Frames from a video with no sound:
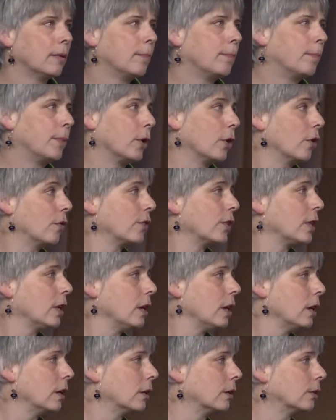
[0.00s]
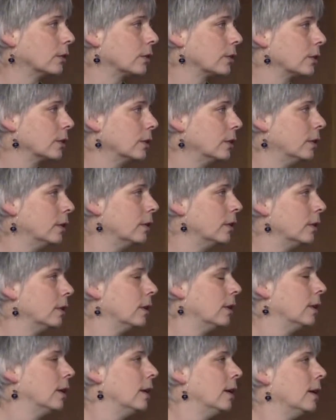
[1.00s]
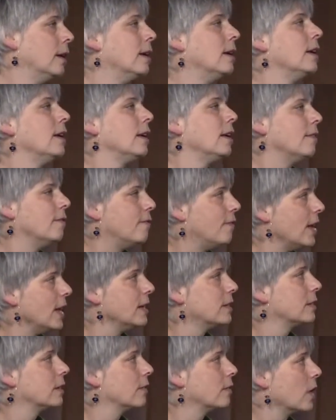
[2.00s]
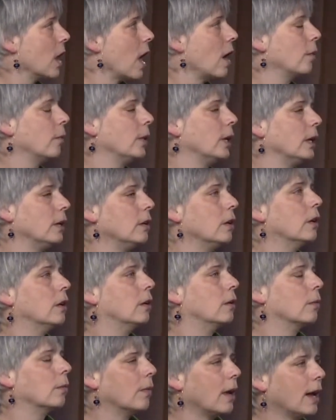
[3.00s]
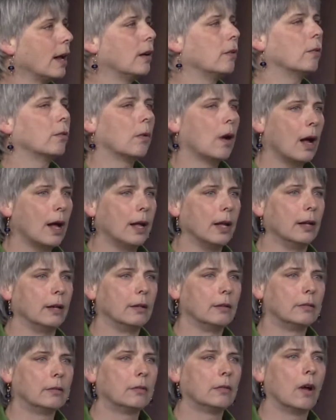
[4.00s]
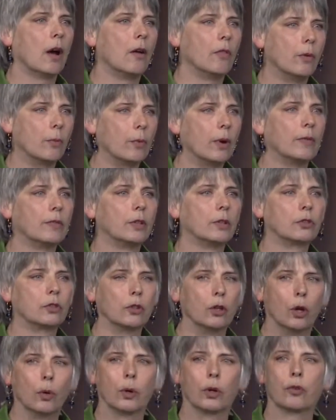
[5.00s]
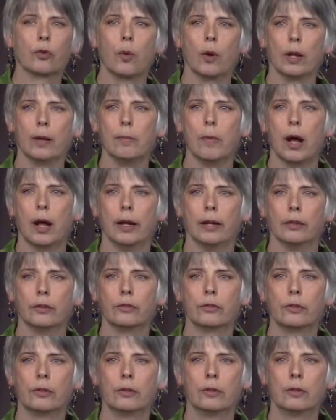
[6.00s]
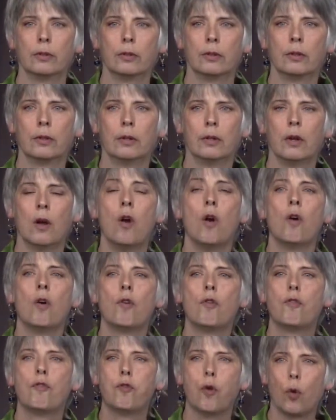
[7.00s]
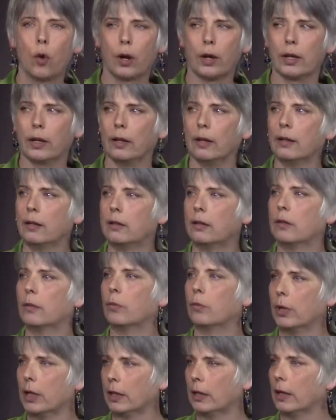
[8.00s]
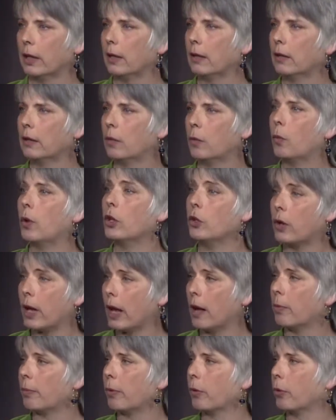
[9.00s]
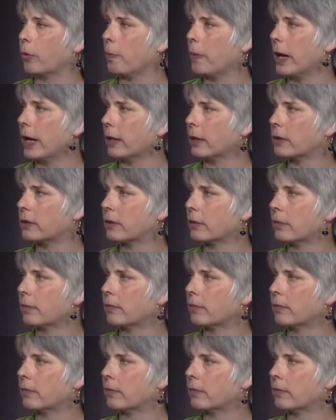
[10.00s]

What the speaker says: But over the years, invasive knotweed ran riot on the river's lower 20 miles. 40, really, when you count both banks.